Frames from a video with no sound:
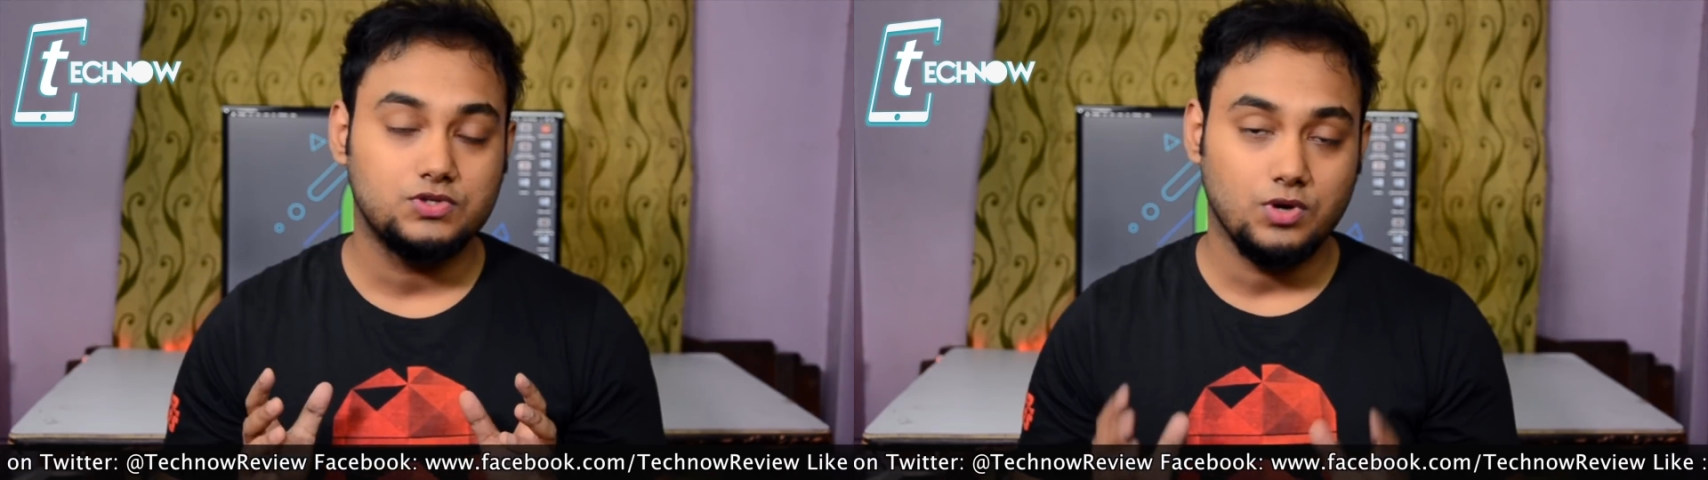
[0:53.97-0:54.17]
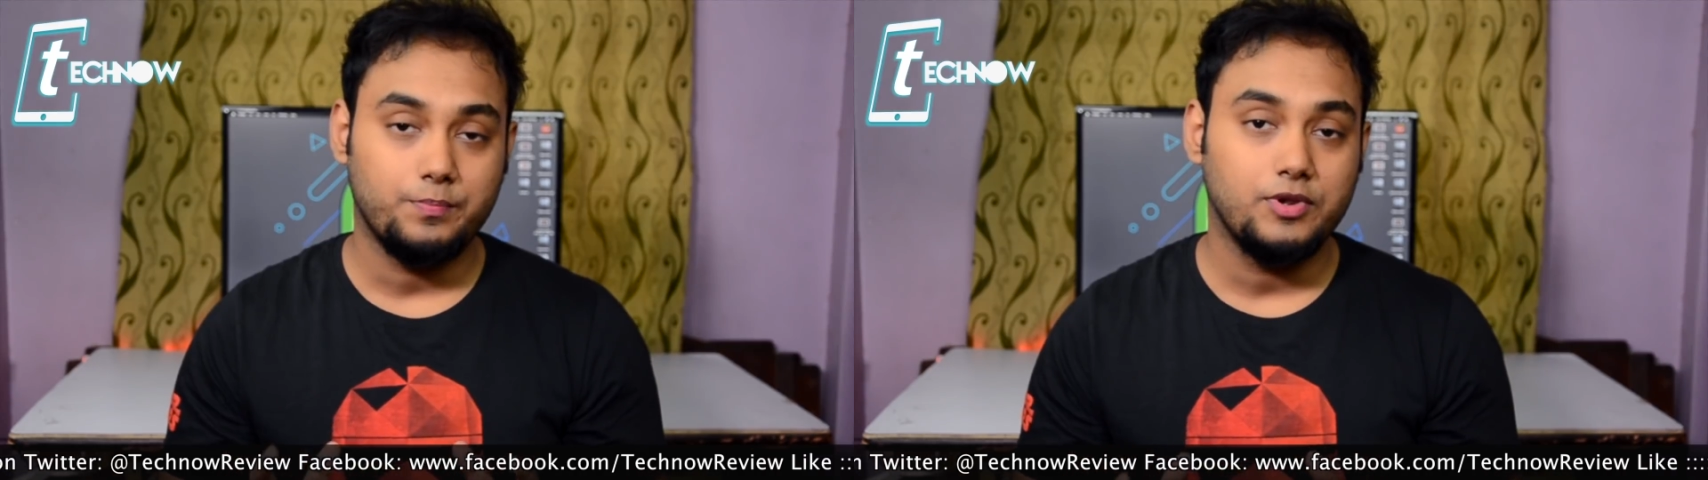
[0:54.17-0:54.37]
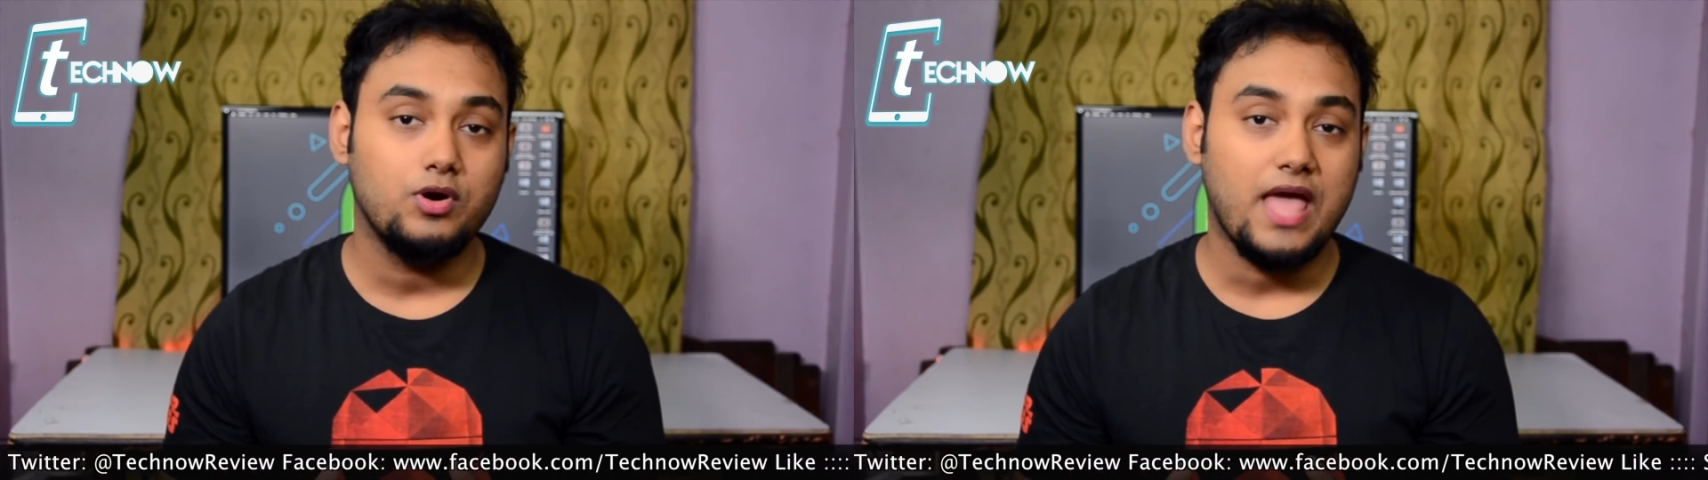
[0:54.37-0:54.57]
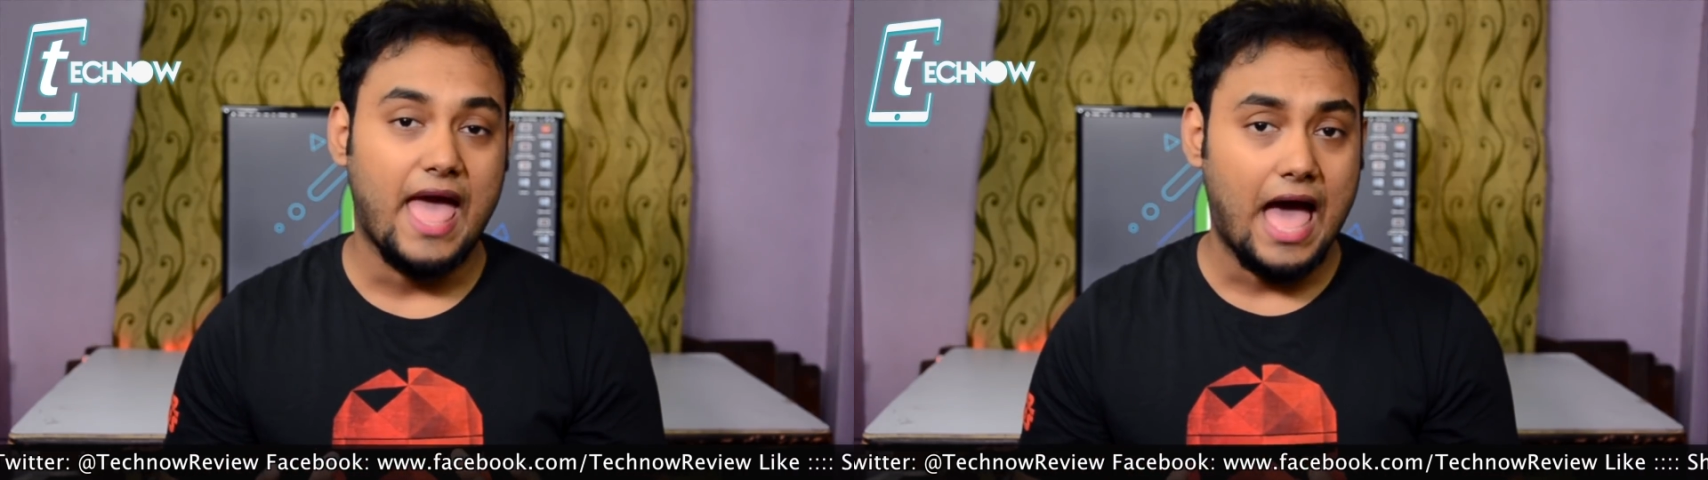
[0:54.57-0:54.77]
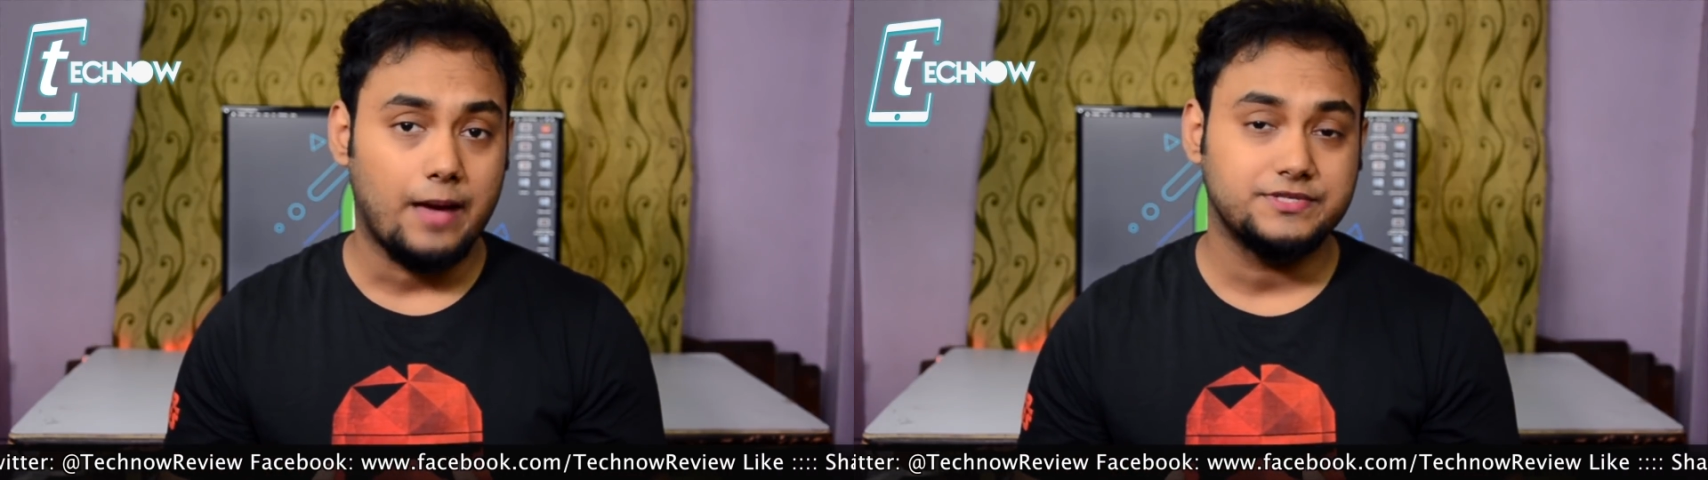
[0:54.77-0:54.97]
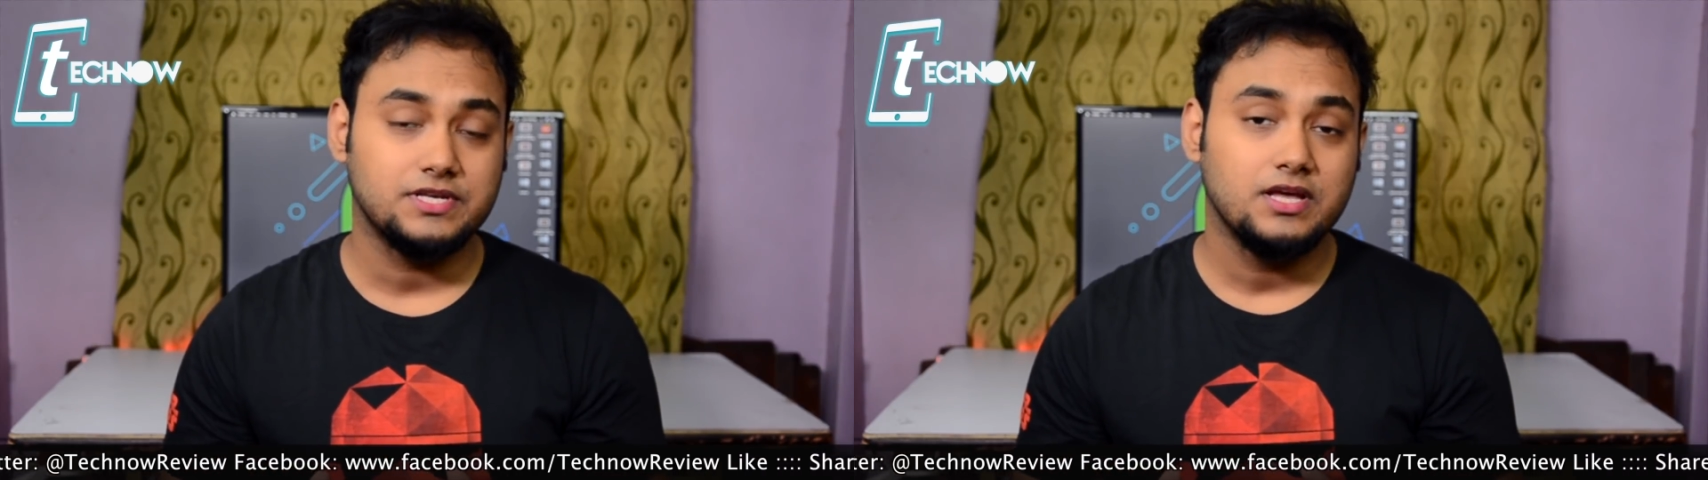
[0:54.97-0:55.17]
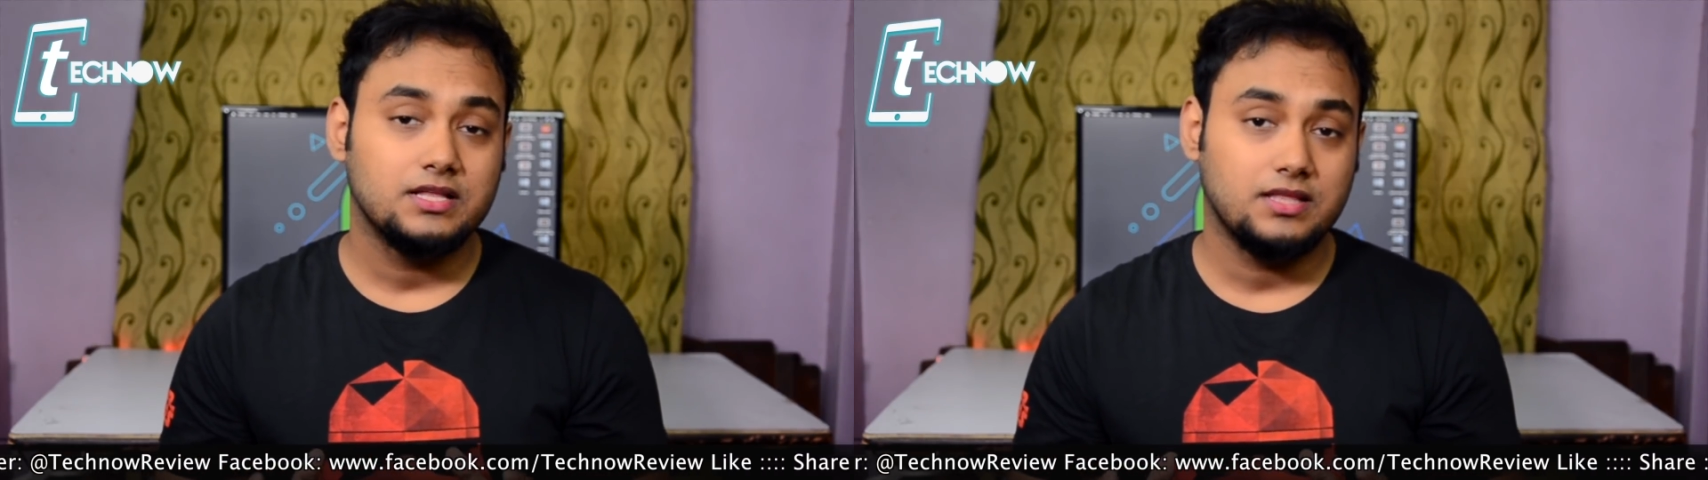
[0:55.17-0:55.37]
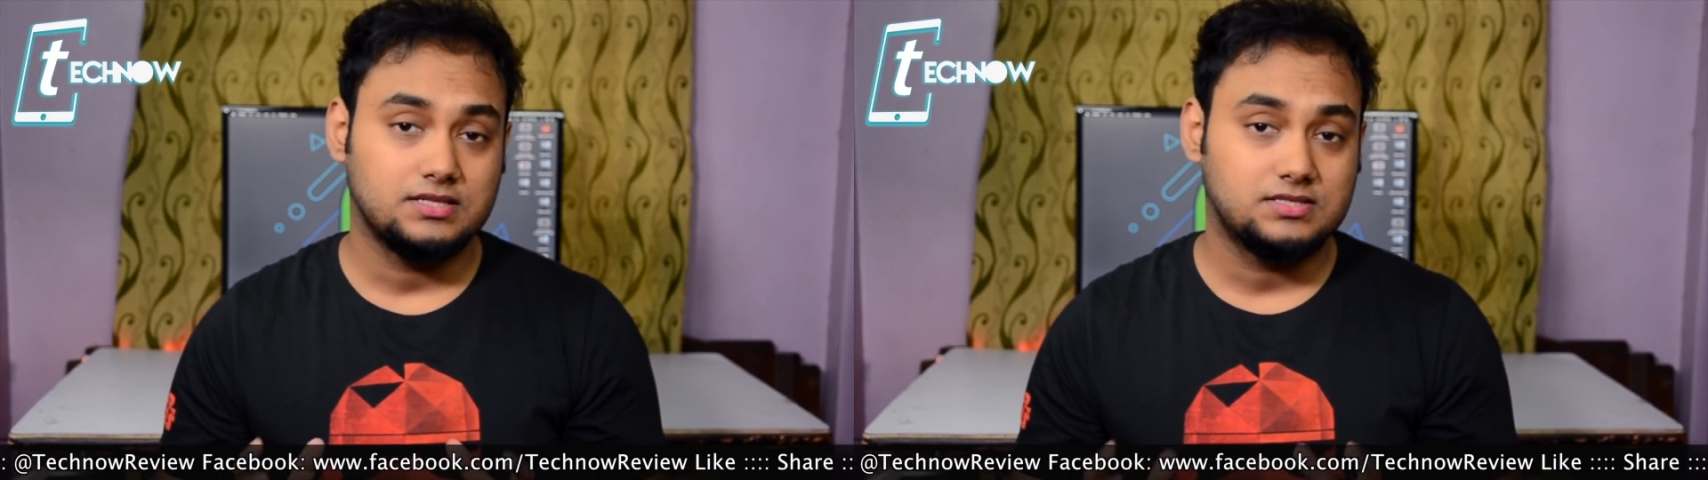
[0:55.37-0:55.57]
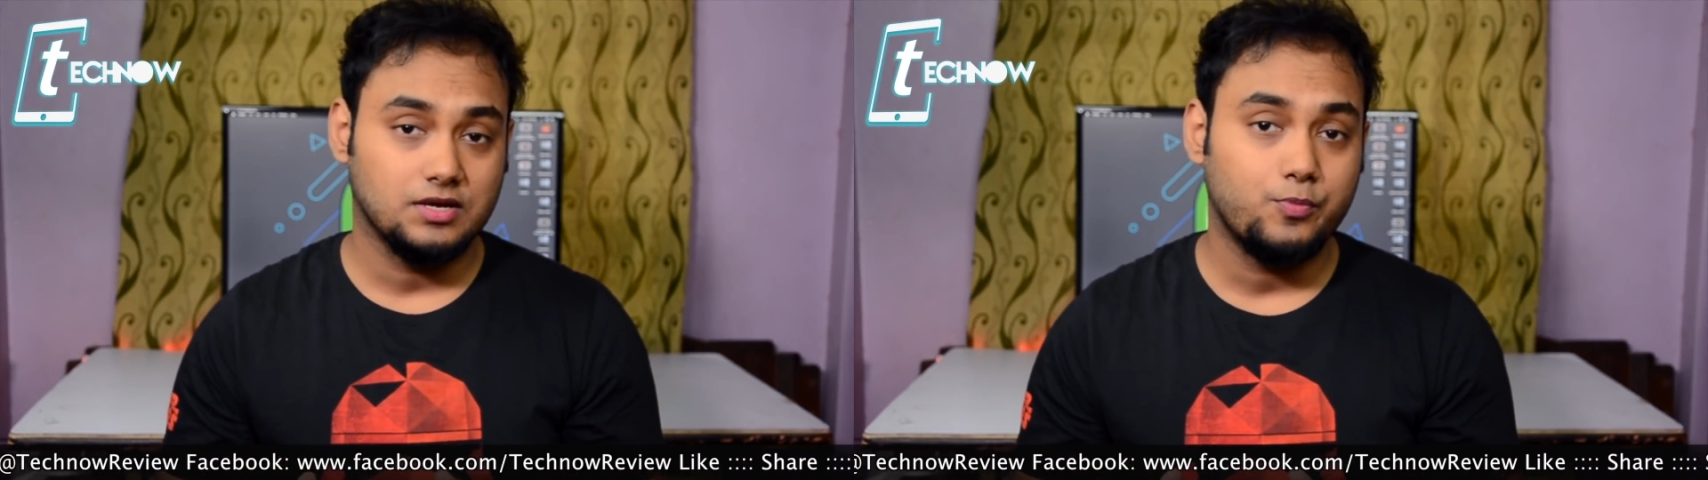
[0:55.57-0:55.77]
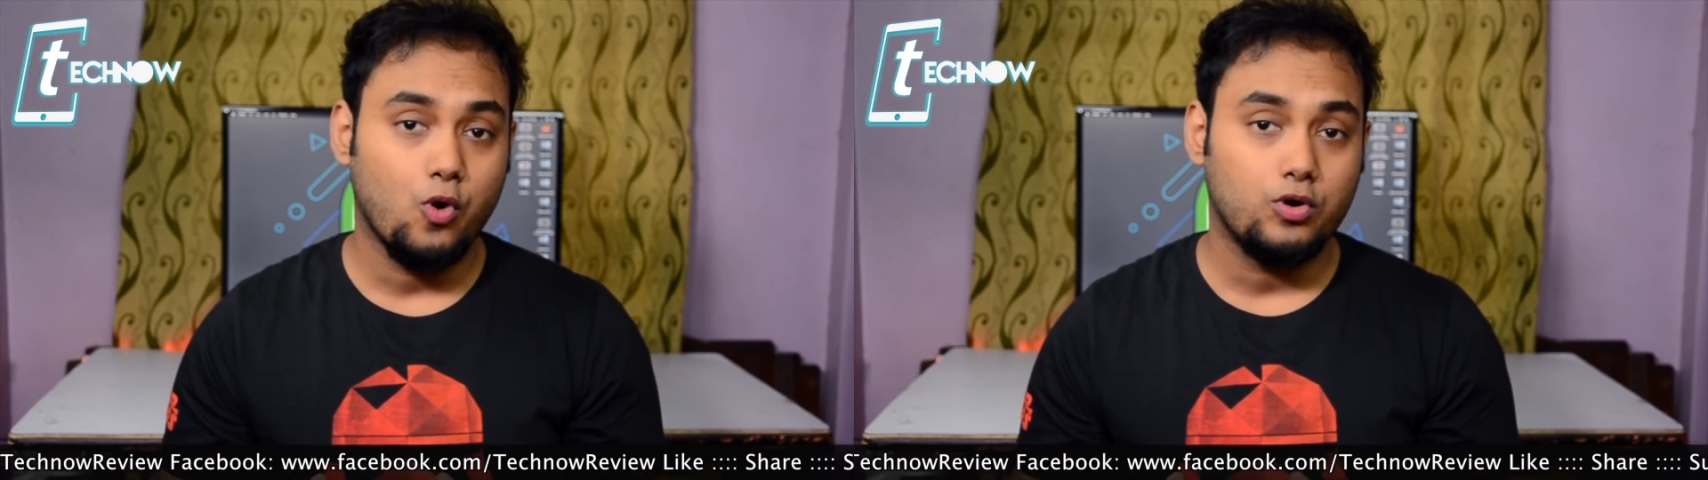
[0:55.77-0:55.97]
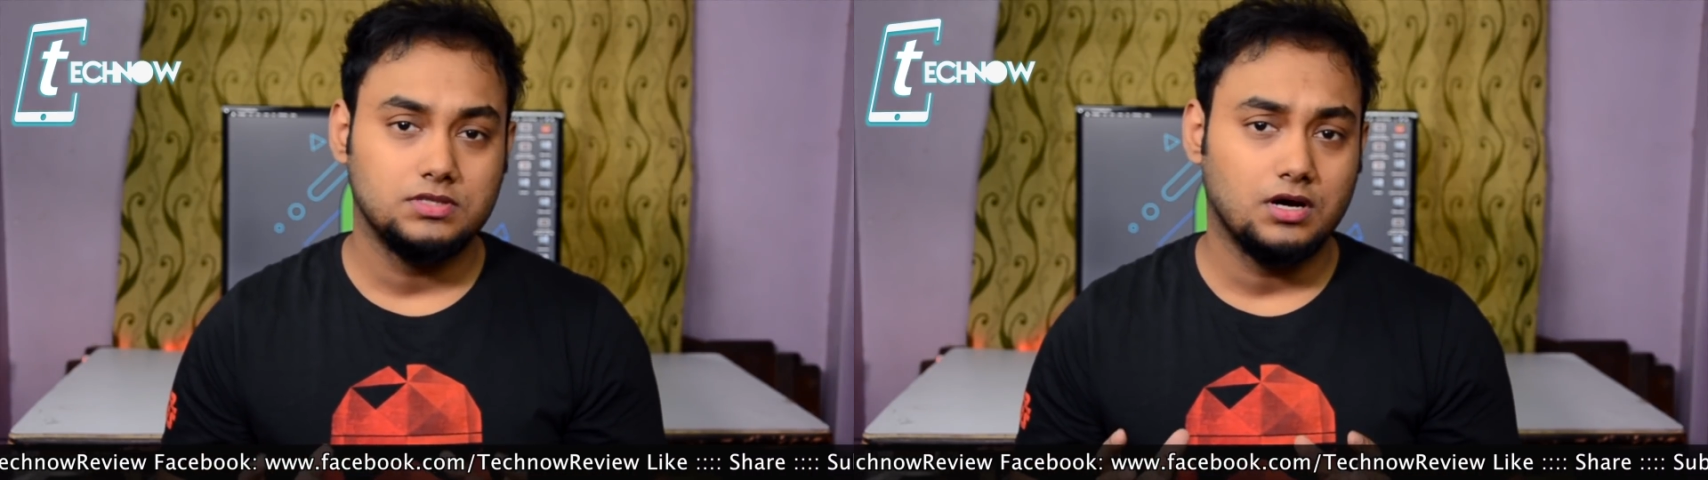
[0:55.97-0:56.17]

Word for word: to upload apps that support